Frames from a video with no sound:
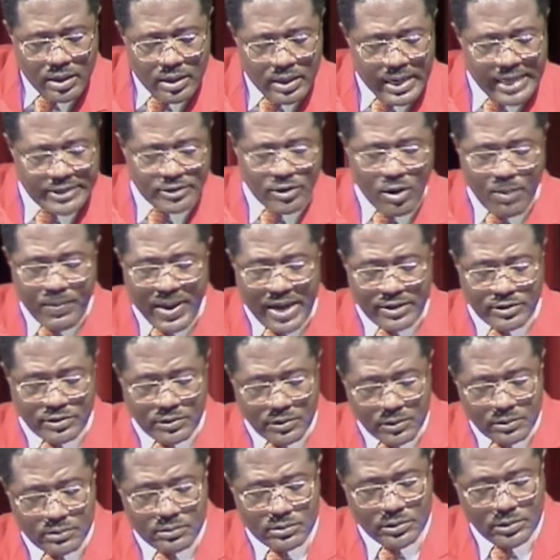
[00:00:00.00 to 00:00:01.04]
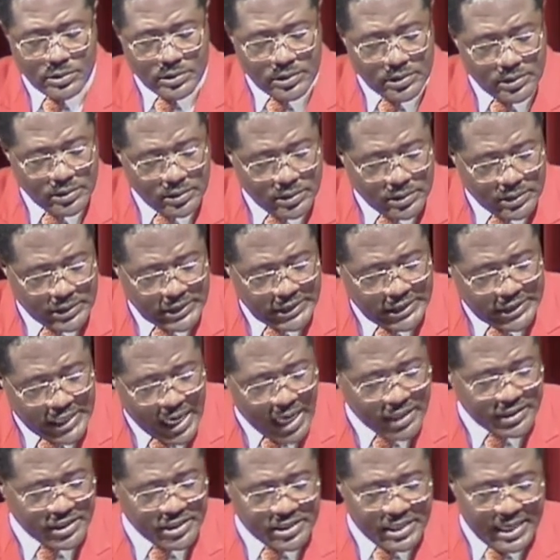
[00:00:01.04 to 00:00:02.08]
Let's go back to
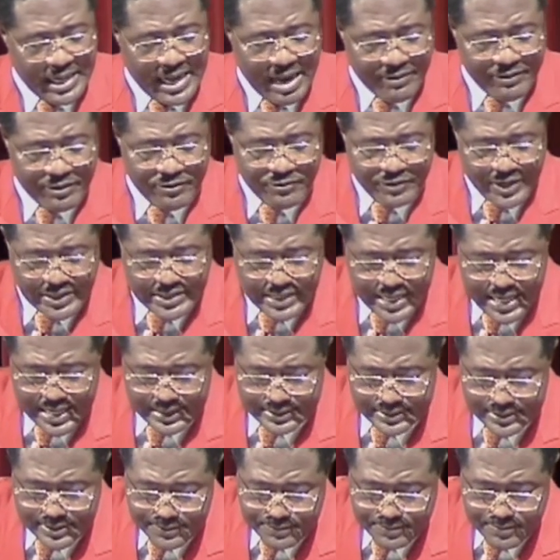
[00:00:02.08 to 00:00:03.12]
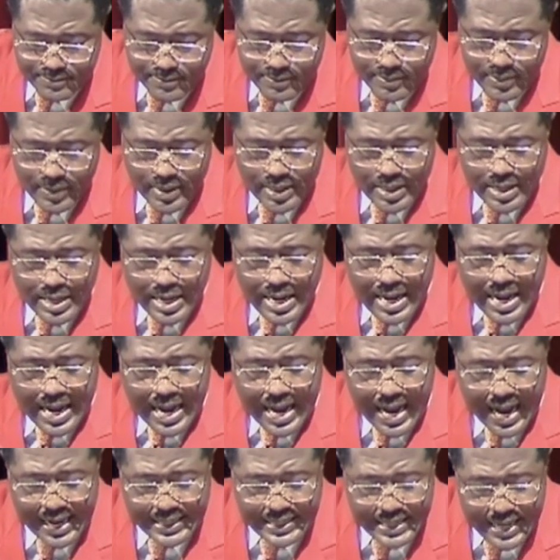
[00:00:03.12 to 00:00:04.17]
Judges 11, verse 8.
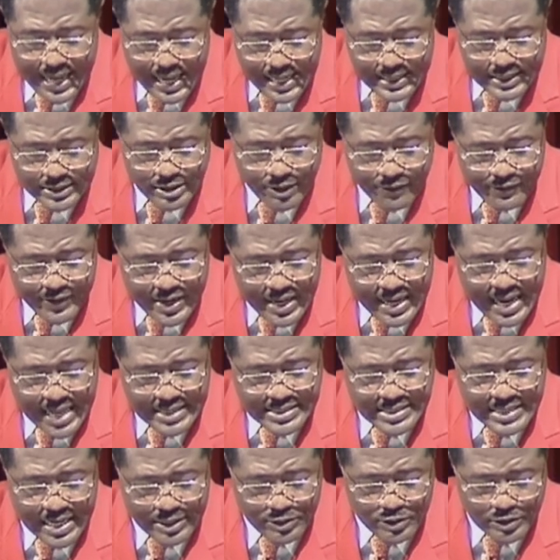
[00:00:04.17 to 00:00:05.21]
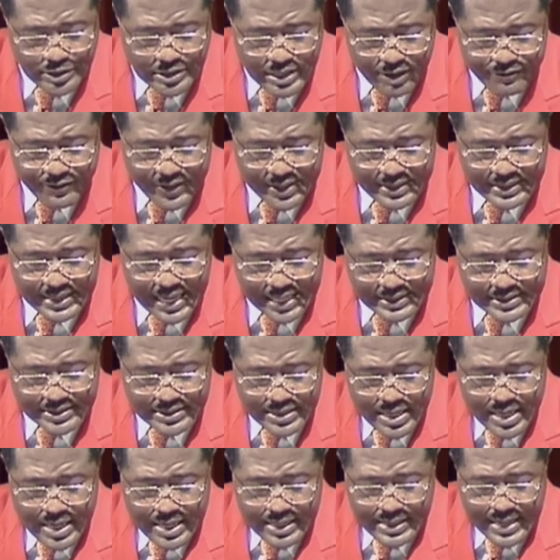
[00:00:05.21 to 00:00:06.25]
And the elders of Gilead said to Jephthah
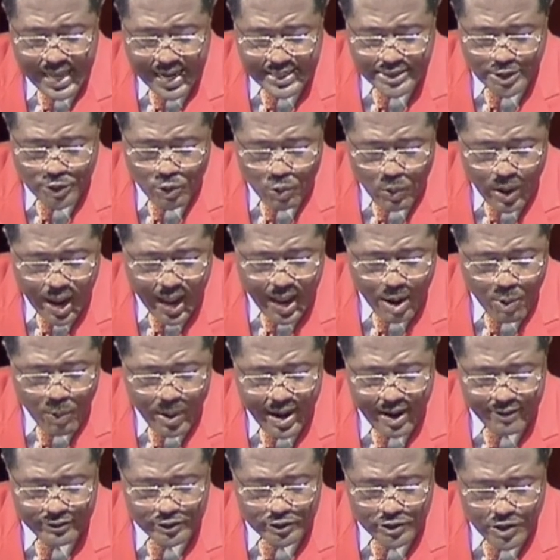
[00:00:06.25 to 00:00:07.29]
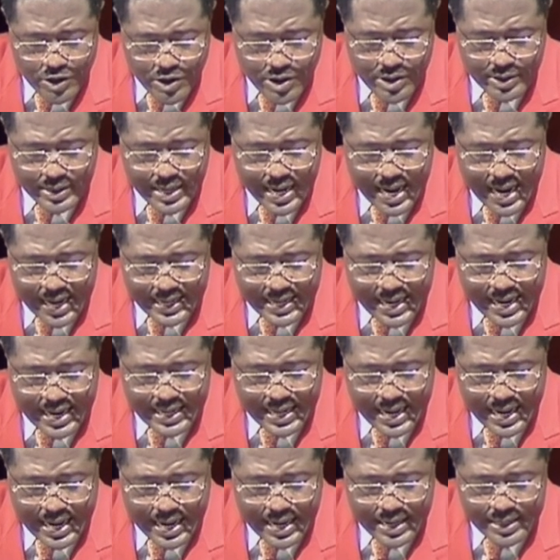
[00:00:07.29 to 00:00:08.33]
that that is why we have turned
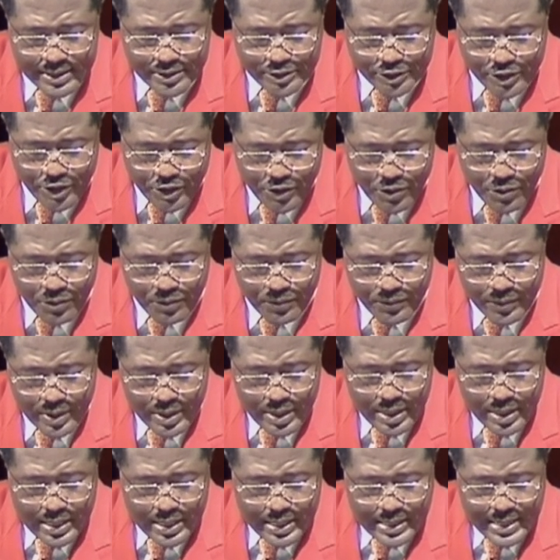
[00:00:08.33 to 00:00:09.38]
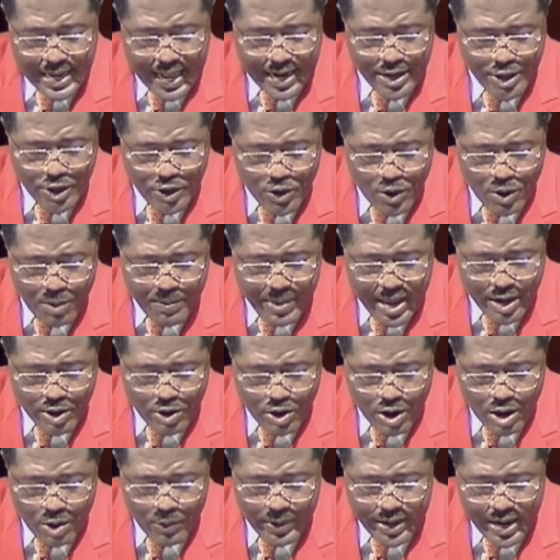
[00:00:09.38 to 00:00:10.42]
again to you that you may
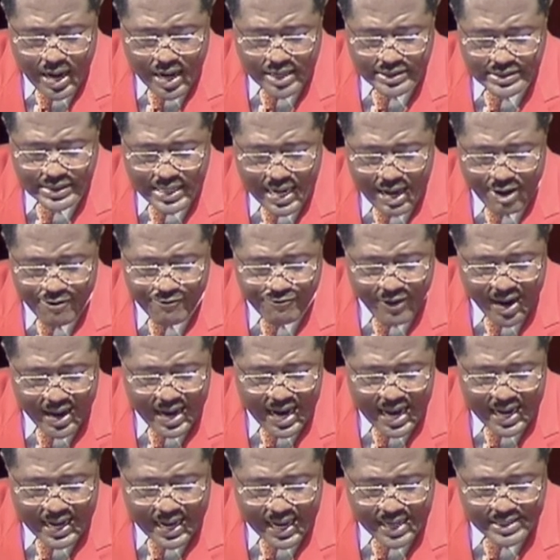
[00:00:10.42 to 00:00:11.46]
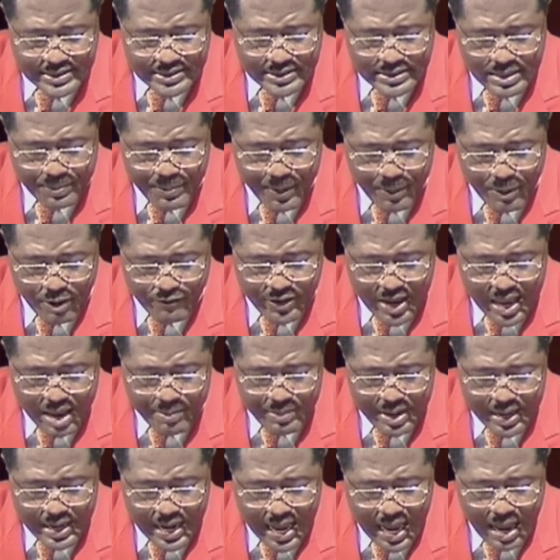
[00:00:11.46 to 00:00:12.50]
go with us and fight against the people of
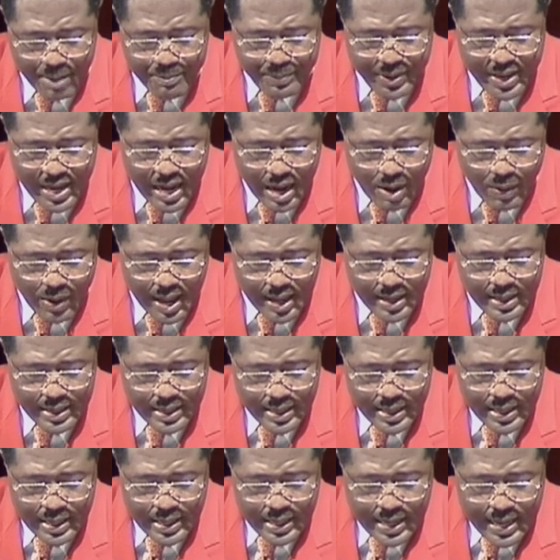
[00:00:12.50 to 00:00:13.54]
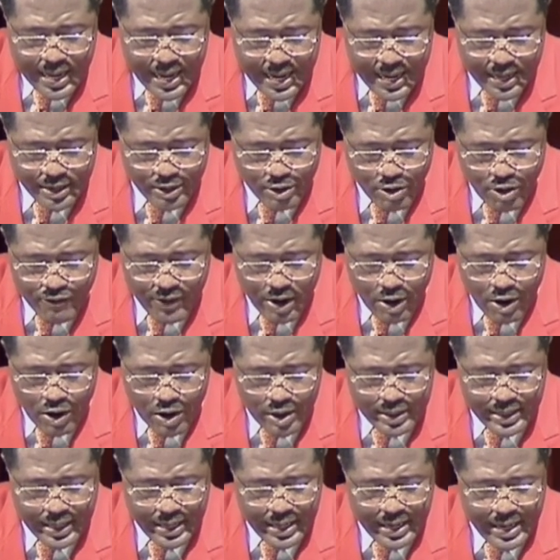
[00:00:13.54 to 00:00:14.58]
Ammon and be our head over
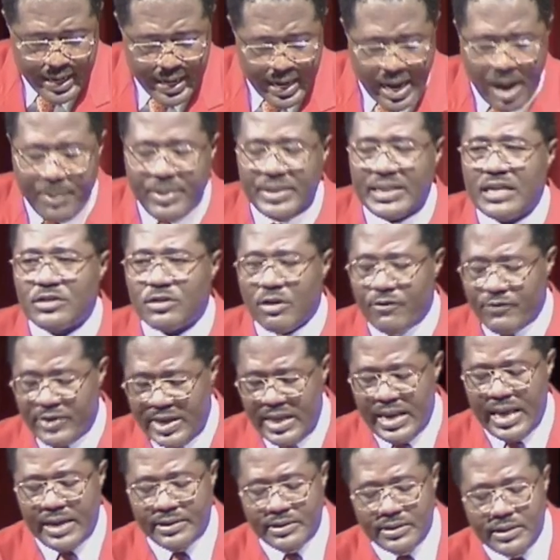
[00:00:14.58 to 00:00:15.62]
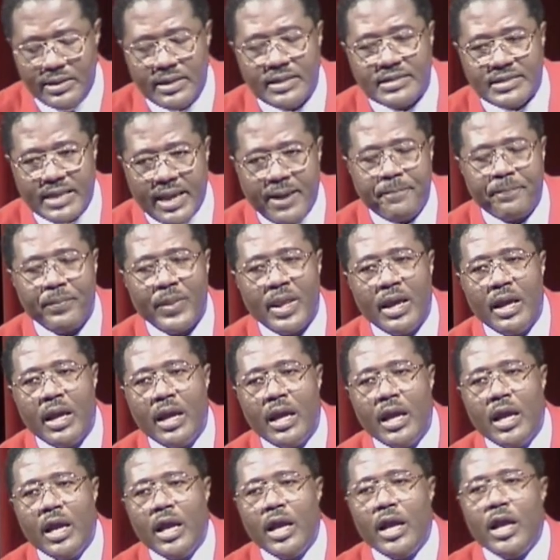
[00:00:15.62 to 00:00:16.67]
all the inhabitants of Gilead. You see,
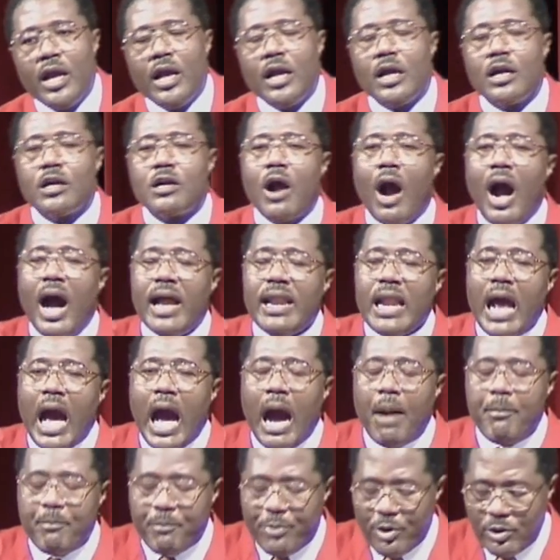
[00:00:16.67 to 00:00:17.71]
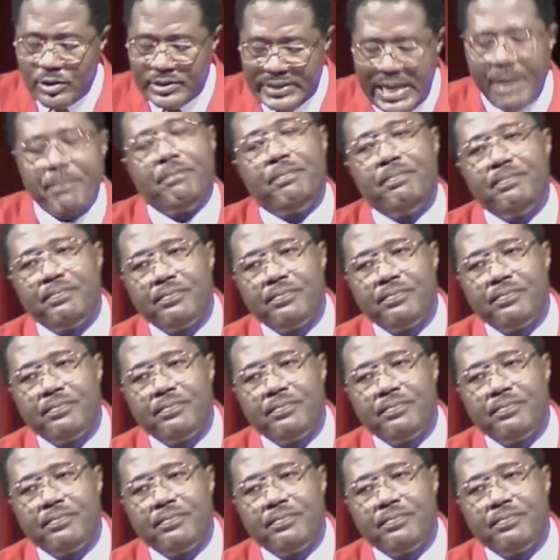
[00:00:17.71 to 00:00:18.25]
God humbled them.